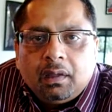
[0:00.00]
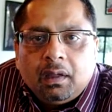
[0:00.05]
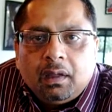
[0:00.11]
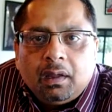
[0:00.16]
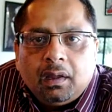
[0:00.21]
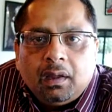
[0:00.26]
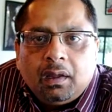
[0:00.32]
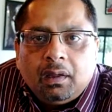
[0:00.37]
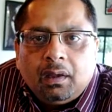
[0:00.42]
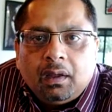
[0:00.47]

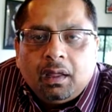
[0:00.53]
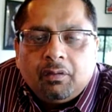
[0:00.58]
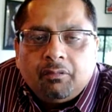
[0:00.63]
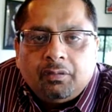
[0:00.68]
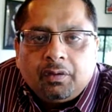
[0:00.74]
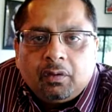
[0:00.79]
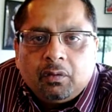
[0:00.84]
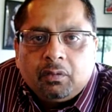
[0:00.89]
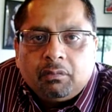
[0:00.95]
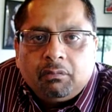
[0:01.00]
And
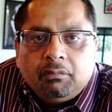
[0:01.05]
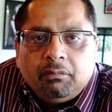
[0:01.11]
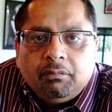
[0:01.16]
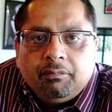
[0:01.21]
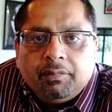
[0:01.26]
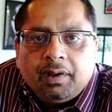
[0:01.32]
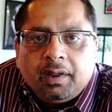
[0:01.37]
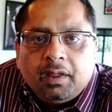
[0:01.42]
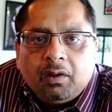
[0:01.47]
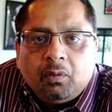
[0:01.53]

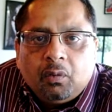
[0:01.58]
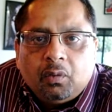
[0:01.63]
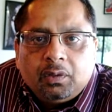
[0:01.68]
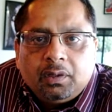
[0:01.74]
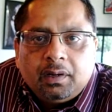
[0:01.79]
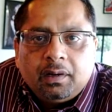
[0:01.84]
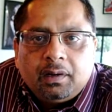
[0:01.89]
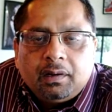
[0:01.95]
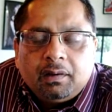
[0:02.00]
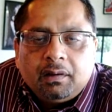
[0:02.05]
when I go
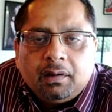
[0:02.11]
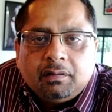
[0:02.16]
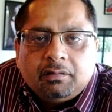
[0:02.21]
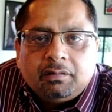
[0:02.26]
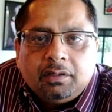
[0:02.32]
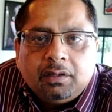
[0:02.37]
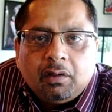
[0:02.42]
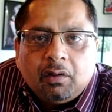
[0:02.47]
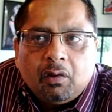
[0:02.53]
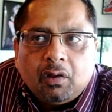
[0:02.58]
there, I
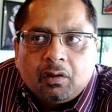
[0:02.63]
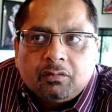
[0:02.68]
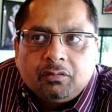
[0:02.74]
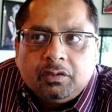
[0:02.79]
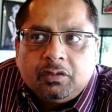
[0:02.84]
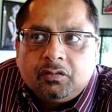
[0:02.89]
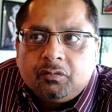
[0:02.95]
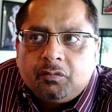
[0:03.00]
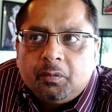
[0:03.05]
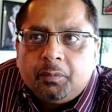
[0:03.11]
see a lot of
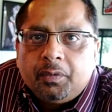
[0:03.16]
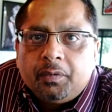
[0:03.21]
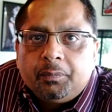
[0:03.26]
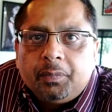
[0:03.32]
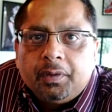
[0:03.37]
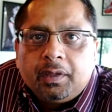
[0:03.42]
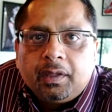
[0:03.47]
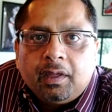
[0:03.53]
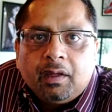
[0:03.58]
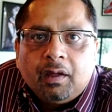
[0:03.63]
these women
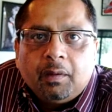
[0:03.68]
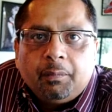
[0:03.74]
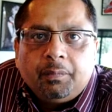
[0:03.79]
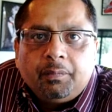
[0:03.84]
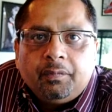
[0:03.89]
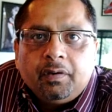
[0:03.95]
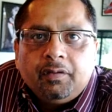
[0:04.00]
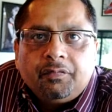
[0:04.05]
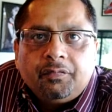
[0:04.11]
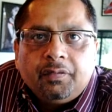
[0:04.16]
picking up
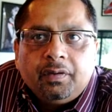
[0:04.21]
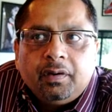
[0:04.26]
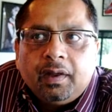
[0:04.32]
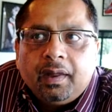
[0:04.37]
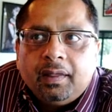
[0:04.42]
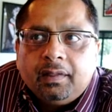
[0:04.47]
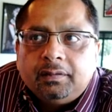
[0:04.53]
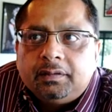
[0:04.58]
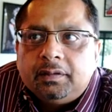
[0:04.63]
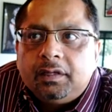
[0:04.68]
different
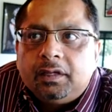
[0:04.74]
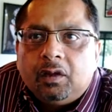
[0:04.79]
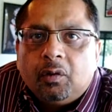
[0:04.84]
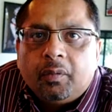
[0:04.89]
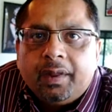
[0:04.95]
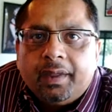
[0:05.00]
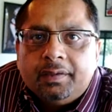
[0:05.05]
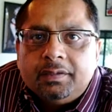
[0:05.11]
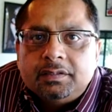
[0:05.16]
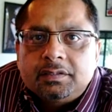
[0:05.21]
healthy
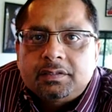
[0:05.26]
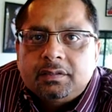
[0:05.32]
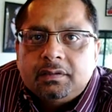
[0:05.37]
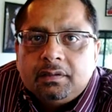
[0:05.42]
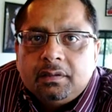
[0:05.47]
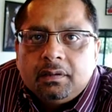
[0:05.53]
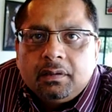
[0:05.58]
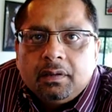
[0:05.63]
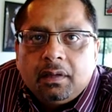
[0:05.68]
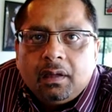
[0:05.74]
grains,
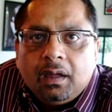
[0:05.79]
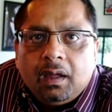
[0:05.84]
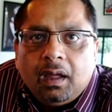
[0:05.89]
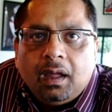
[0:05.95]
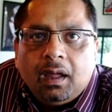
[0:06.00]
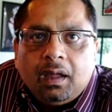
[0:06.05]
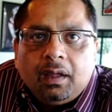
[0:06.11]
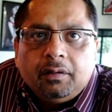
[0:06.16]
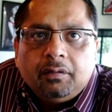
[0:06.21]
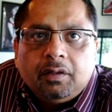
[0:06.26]

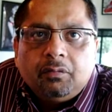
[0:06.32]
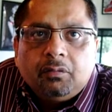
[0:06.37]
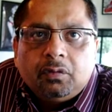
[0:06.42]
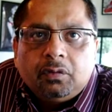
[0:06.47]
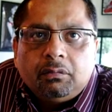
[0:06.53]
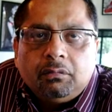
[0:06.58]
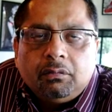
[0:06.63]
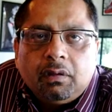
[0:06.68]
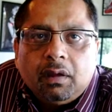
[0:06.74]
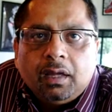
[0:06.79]
and
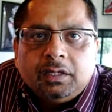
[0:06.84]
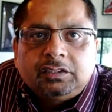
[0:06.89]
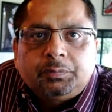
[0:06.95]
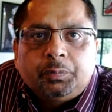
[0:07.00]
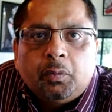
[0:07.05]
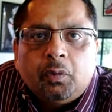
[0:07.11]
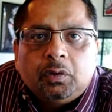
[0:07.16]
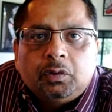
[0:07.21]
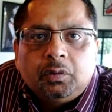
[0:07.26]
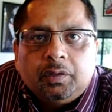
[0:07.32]
I
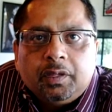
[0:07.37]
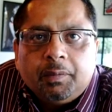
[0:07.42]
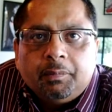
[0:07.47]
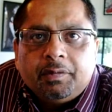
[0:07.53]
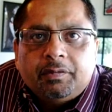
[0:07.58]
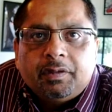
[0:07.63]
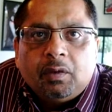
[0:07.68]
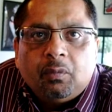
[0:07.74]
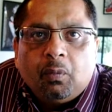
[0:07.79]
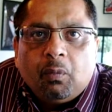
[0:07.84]
spoke to them. I
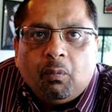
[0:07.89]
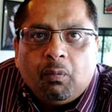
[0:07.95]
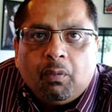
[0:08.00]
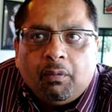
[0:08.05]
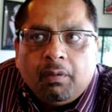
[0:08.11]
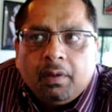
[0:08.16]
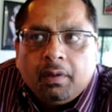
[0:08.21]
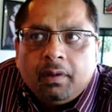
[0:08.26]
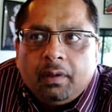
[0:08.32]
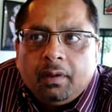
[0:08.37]

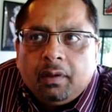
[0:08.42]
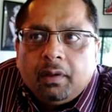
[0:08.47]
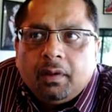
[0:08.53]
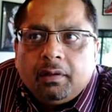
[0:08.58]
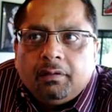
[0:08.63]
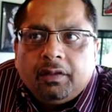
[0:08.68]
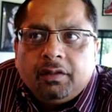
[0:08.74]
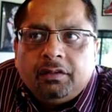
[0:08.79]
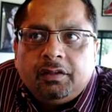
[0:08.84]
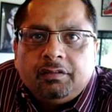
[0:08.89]

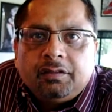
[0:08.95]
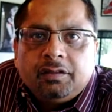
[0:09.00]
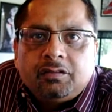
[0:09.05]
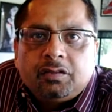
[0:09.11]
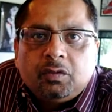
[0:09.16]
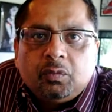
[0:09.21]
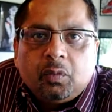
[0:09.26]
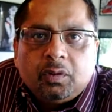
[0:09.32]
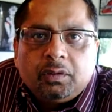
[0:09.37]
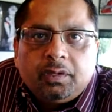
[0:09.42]
said, this
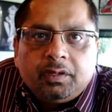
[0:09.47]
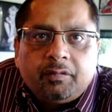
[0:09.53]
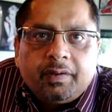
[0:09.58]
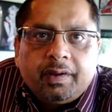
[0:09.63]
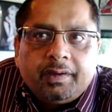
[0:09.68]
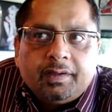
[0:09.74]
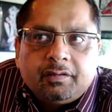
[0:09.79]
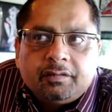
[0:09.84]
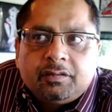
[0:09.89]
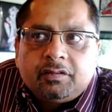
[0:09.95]
is what the
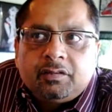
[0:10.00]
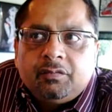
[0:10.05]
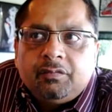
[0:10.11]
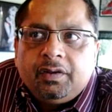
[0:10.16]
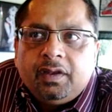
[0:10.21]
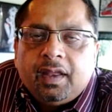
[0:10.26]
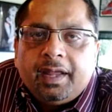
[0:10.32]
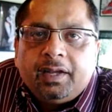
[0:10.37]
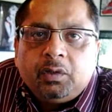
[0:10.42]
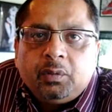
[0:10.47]
trend is.
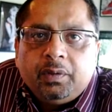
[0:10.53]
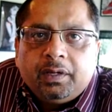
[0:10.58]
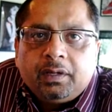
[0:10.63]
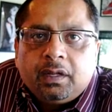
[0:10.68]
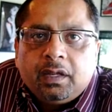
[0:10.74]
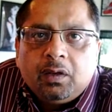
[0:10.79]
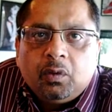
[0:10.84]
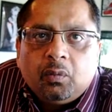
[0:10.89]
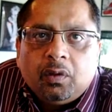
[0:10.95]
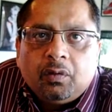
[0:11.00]
We like to eat
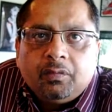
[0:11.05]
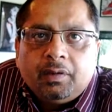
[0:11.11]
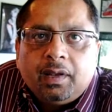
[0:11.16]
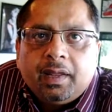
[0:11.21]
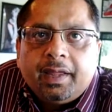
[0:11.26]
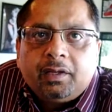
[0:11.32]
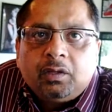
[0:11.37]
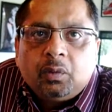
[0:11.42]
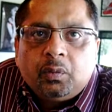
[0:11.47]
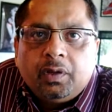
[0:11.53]
quinoa, we
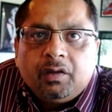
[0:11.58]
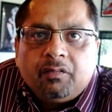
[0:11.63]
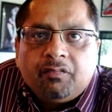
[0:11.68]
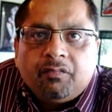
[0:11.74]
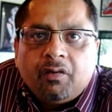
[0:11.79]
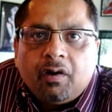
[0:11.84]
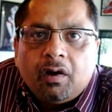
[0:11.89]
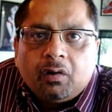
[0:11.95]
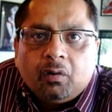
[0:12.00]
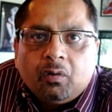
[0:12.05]
like to eat
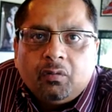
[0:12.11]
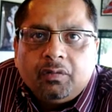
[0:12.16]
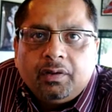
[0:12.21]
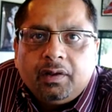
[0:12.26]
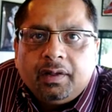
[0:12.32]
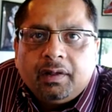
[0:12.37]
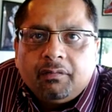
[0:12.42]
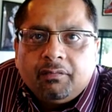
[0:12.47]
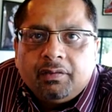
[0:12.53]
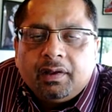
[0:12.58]
farro, we
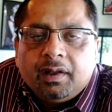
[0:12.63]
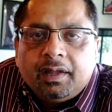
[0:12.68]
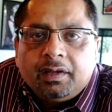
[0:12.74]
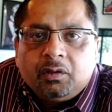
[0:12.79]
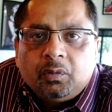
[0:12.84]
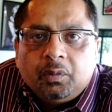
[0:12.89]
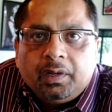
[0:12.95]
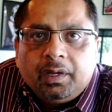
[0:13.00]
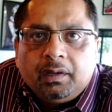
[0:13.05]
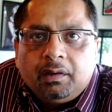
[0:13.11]
like
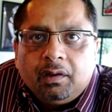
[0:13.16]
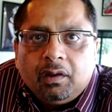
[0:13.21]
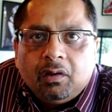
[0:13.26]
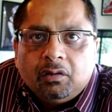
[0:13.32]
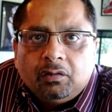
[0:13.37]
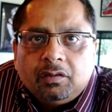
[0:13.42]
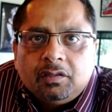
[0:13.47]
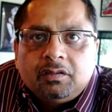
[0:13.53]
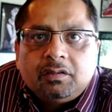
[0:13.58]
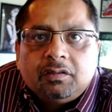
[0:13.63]
to eat,
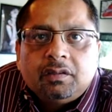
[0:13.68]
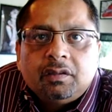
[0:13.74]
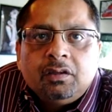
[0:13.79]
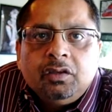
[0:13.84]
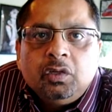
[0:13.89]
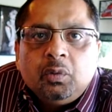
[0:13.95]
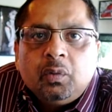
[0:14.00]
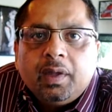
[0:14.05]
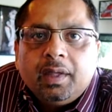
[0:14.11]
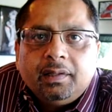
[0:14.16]
this is the
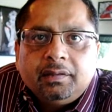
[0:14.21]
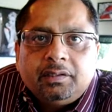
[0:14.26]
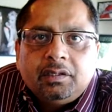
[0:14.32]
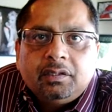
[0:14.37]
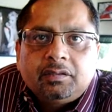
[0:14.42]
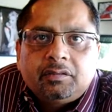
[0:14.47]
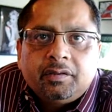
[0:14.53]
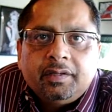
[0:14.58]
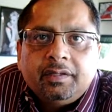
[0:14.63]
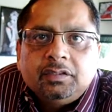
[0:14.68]
new healthier
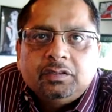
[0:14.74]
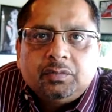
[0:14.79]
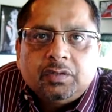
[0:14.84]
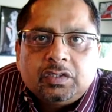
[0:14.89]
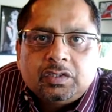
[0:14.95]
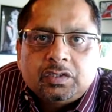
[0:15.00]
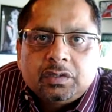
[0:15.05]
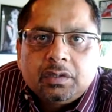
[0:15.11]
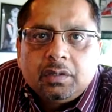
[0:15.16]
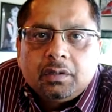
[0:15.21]
things
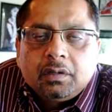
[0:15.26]
which.